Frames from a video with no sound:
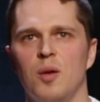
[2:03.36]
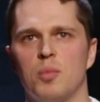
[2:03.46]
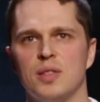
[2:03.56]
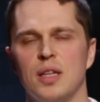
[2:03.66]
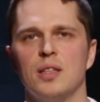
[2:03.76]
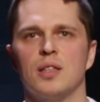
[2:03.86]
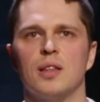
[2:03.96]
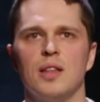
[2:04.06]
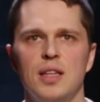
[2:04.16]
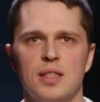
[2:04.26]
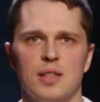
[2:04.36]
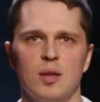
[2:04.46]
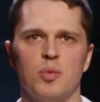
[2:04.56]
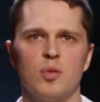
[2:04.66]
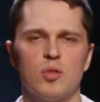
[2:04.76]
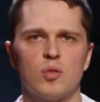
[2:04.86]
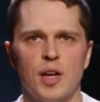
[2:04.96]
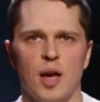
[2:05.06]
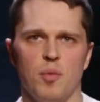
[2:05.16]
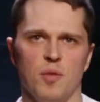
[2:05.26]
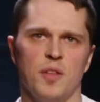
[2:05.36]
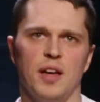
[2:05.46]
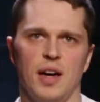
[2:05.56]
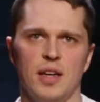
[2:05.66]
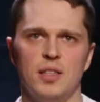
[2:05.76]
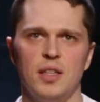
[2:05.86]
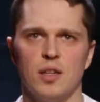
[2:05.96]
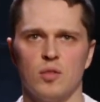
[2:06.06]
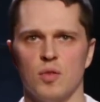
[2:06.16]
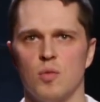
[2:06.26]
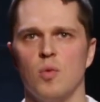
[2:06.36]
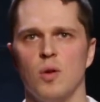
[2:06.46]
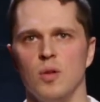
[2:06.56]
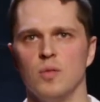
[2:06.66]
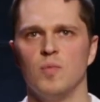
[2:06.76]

presented at least a prototype of their idea to the world,